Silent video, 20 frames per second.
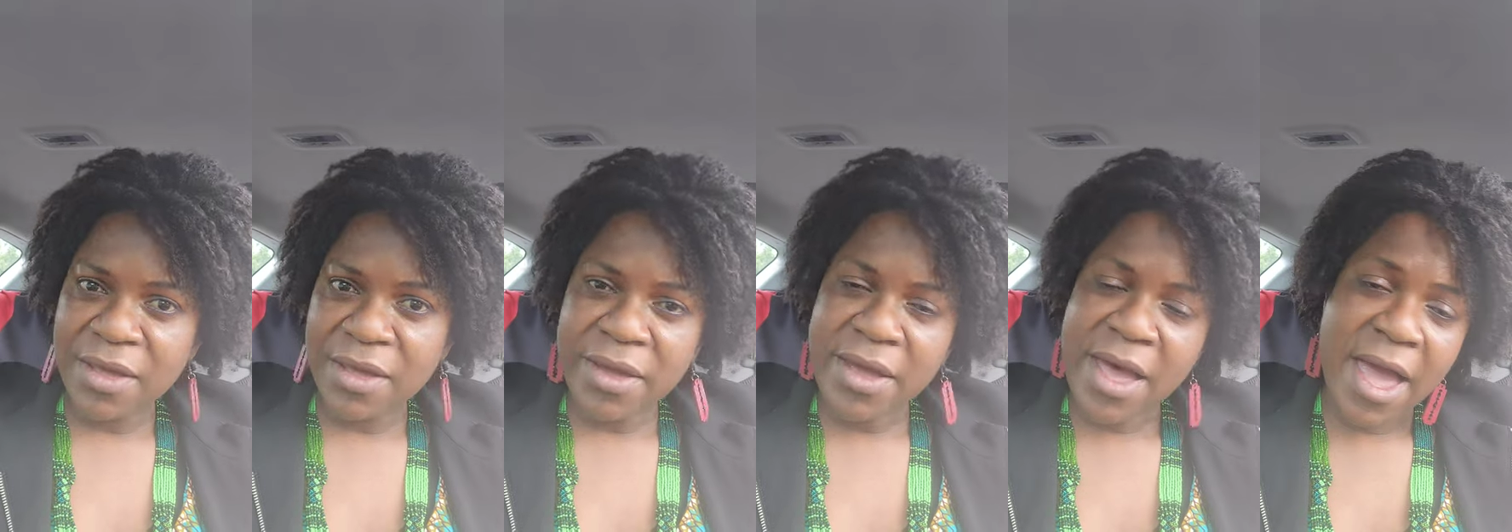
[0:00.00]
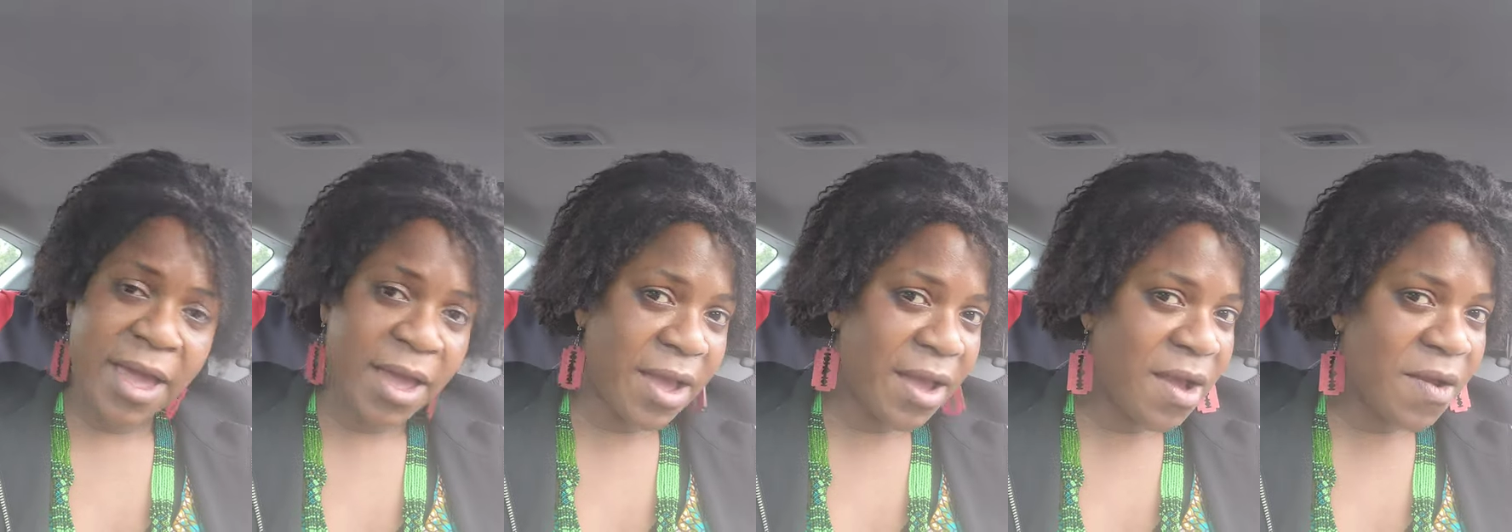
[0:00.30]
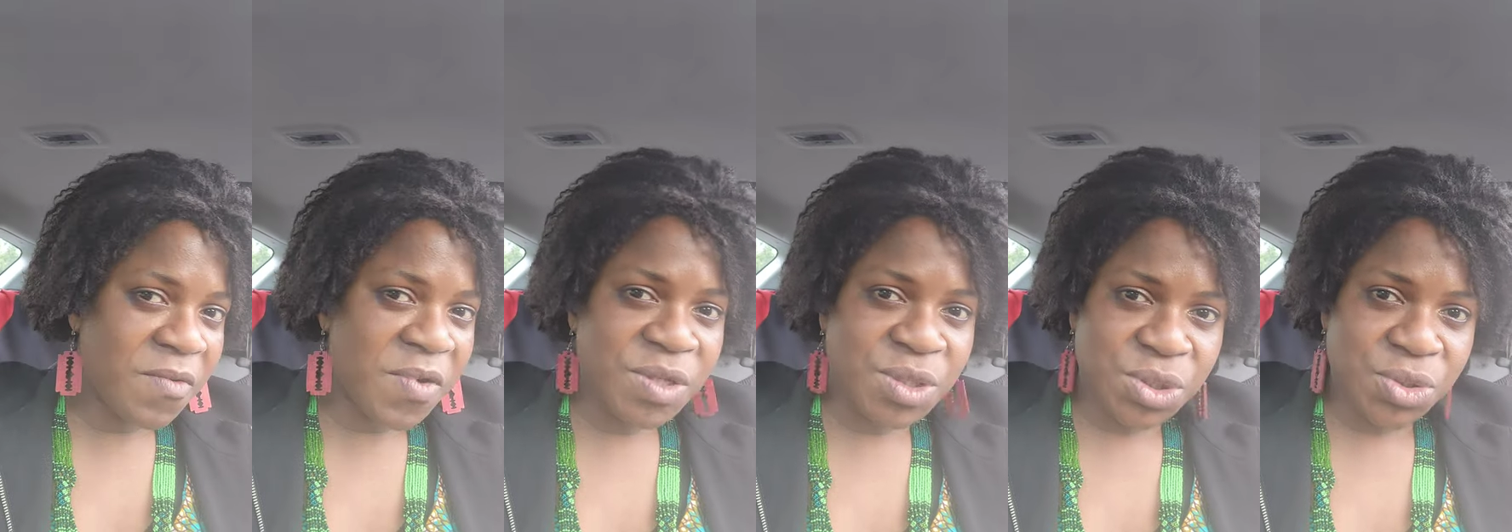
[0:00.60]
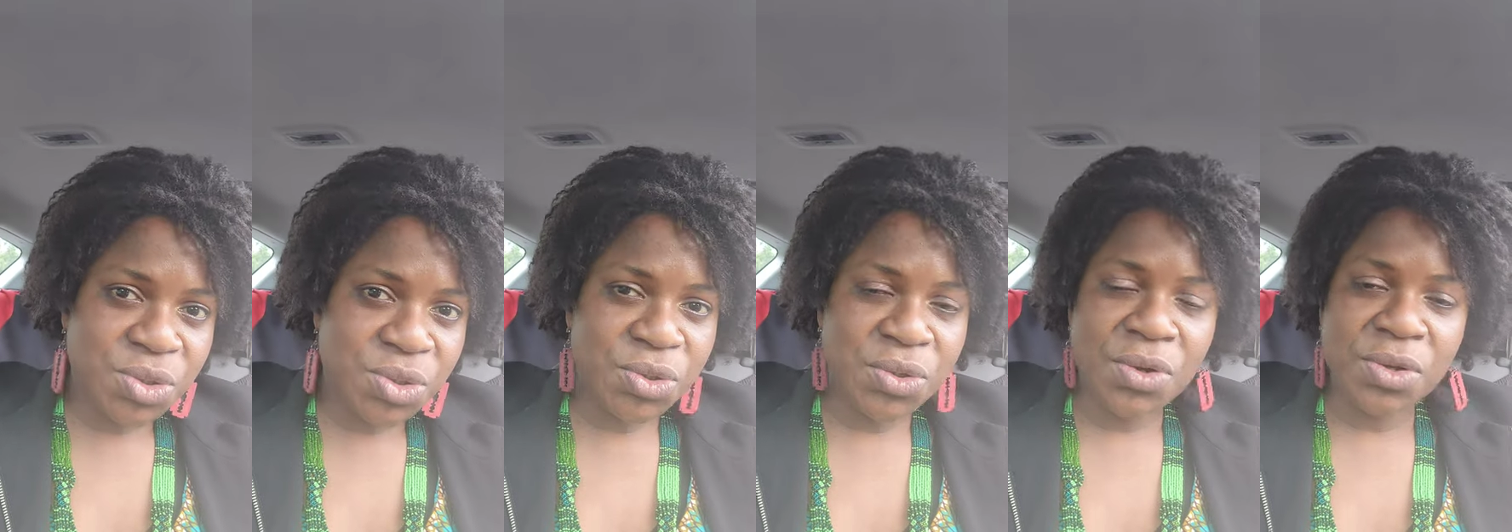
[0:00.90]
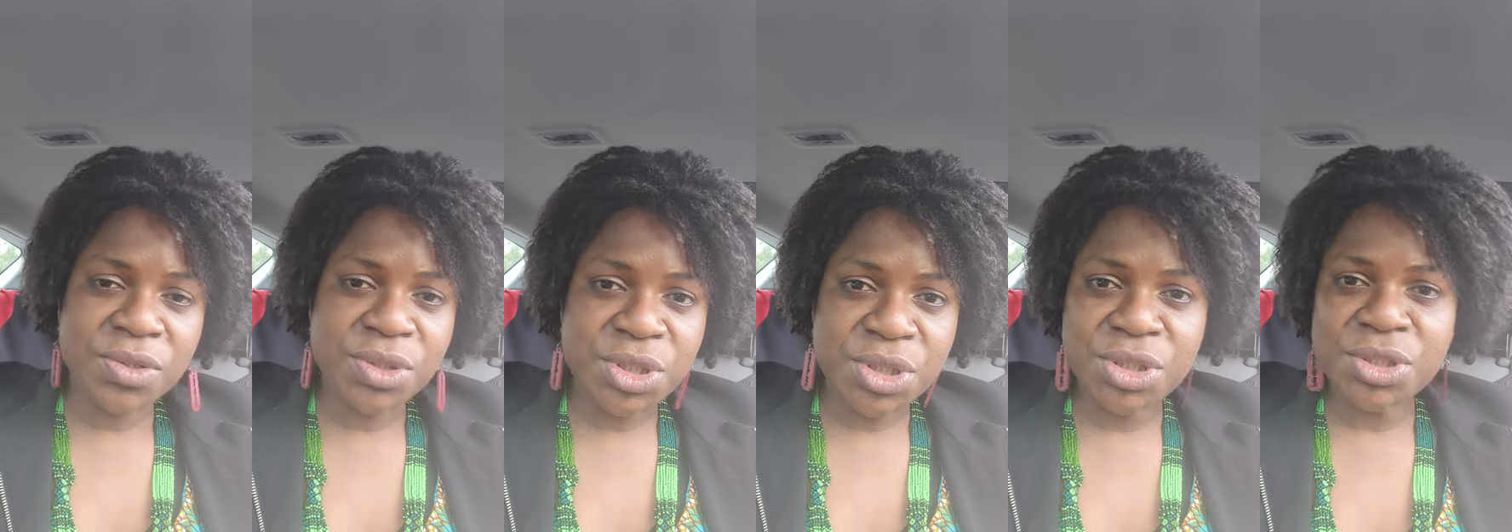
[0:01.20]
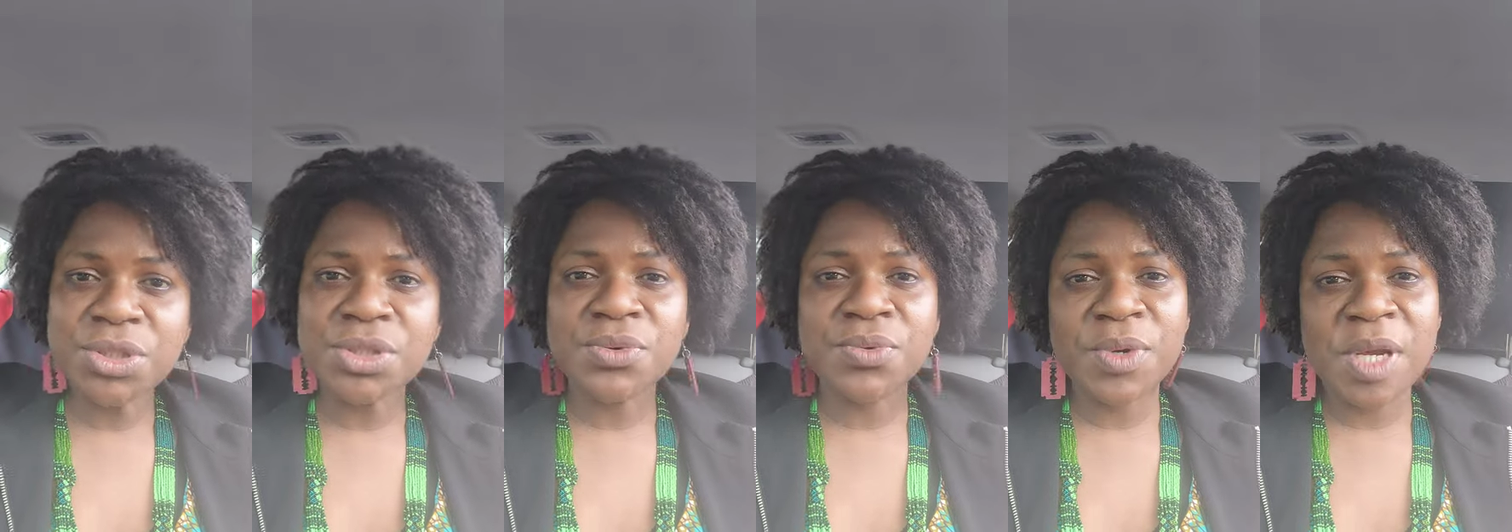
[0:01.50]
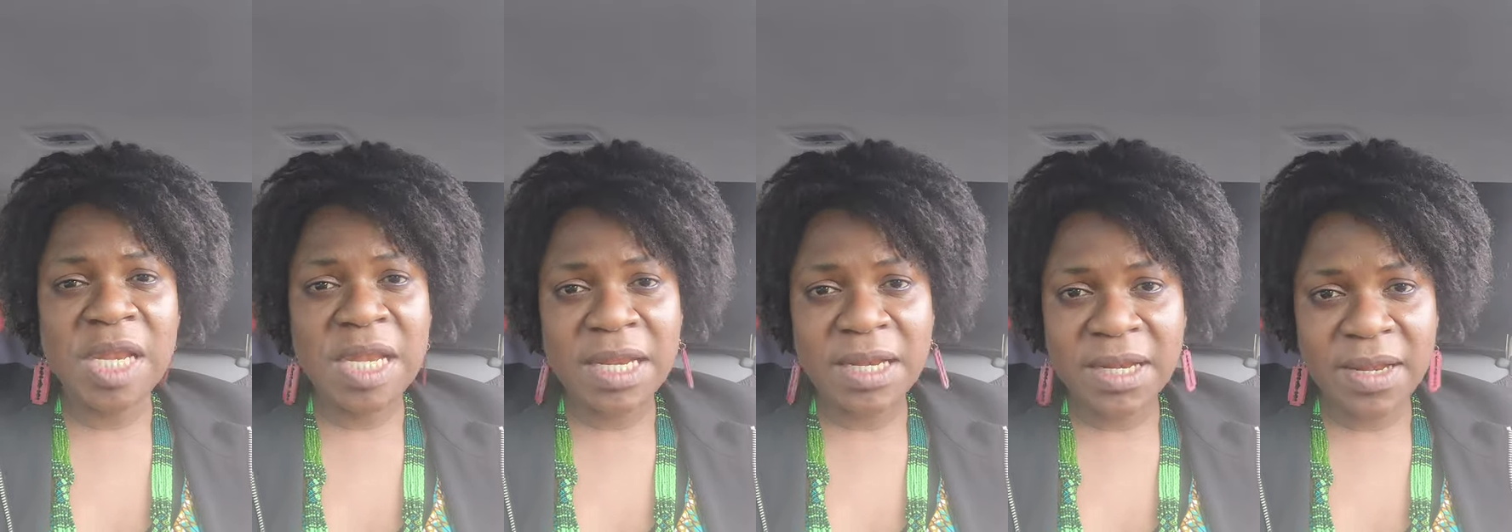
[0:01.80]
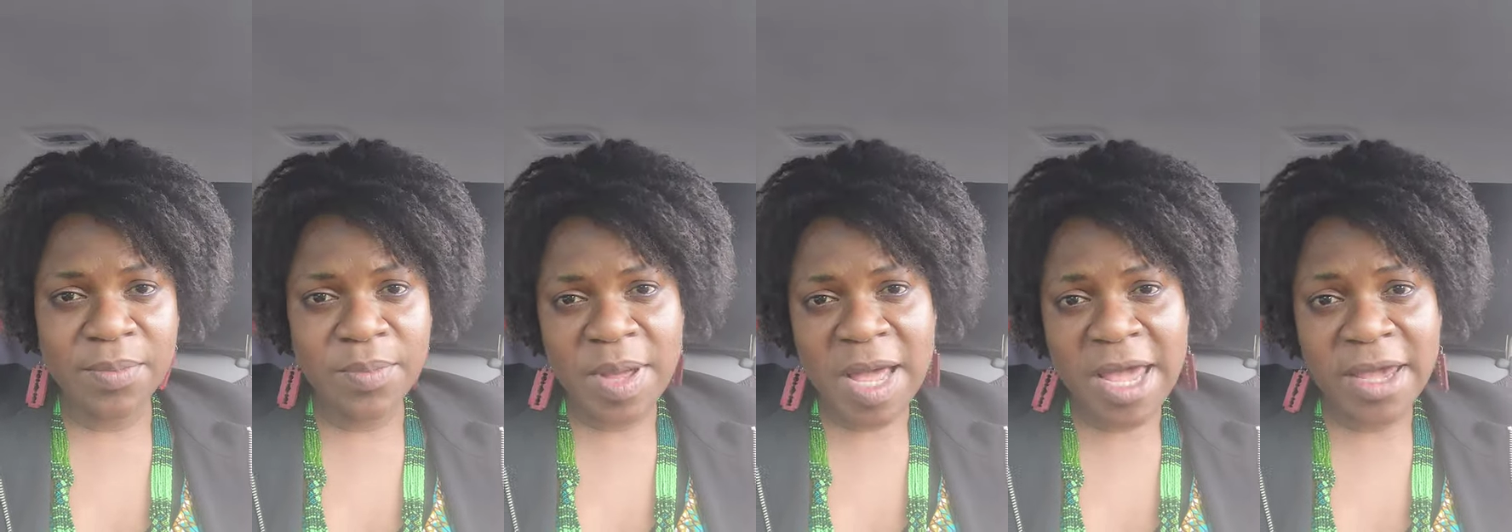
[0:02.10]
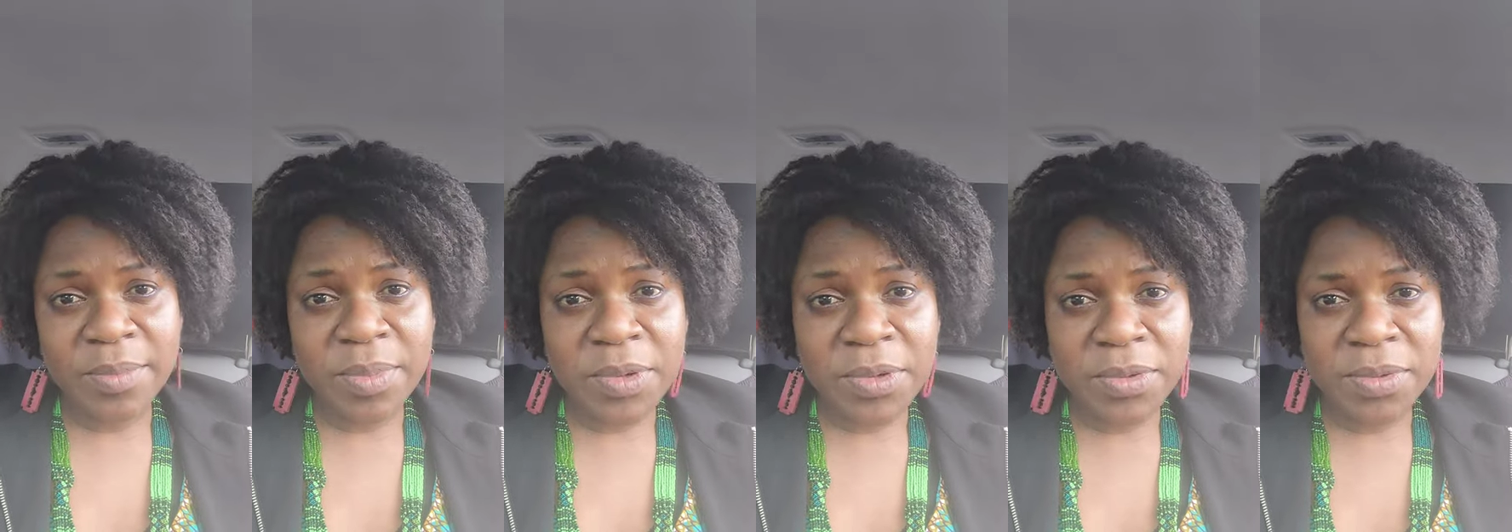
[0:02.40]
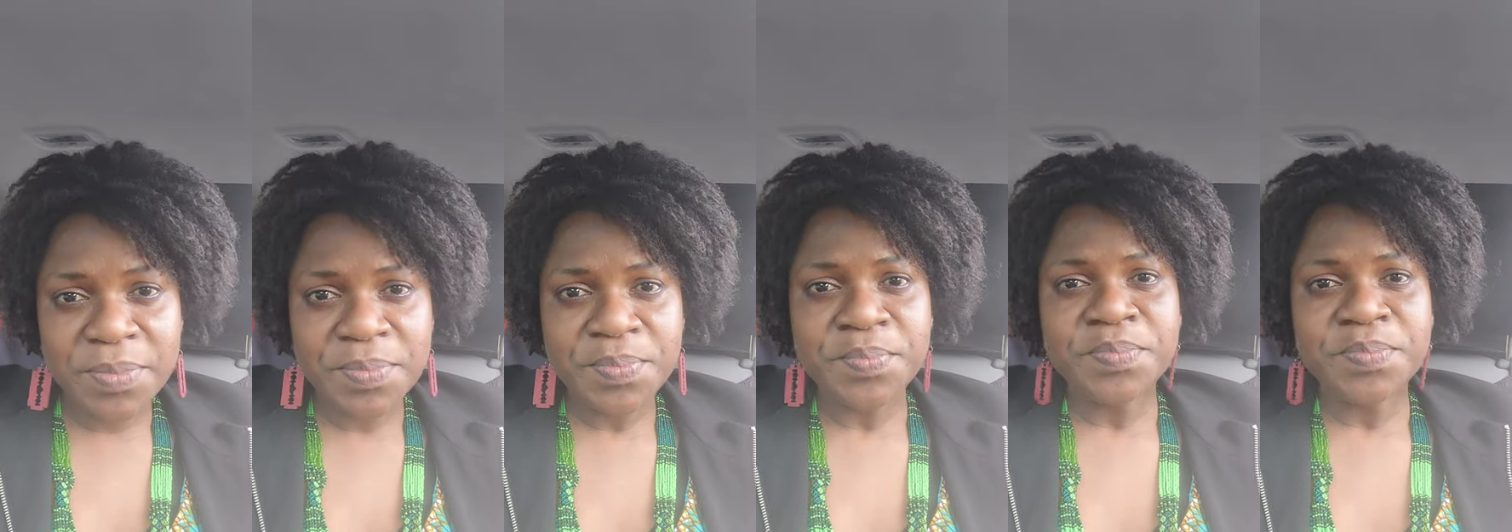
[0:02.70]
I encourage you to continue reading the Bible,